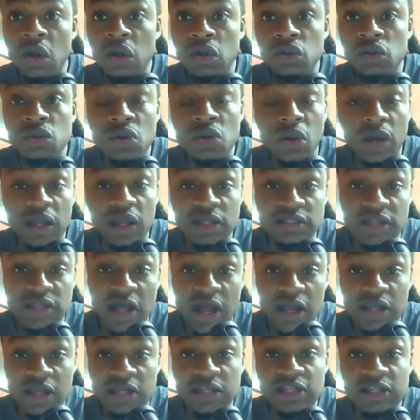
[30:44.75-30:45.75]

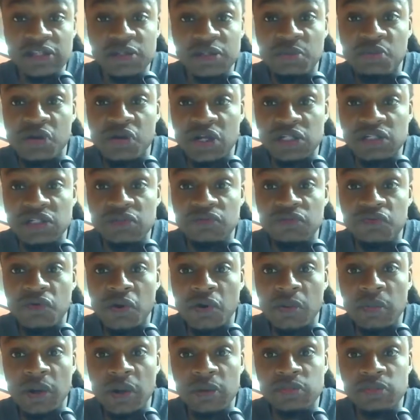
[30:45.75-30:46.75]
anxiety and depression from
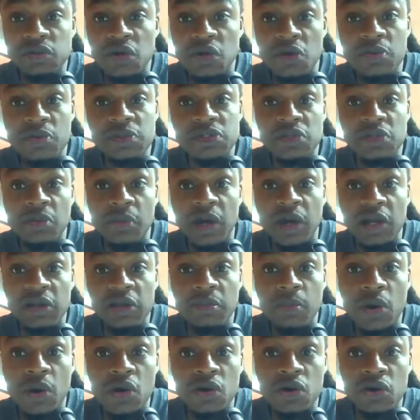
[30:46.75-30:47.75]
observing somebody
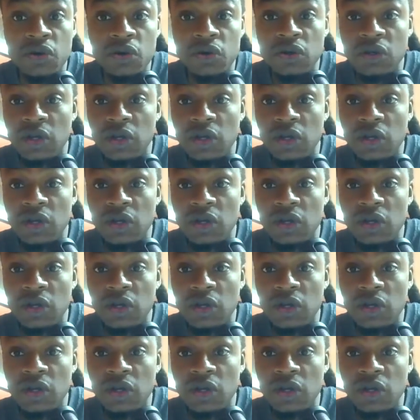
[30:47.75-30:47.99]
murdered,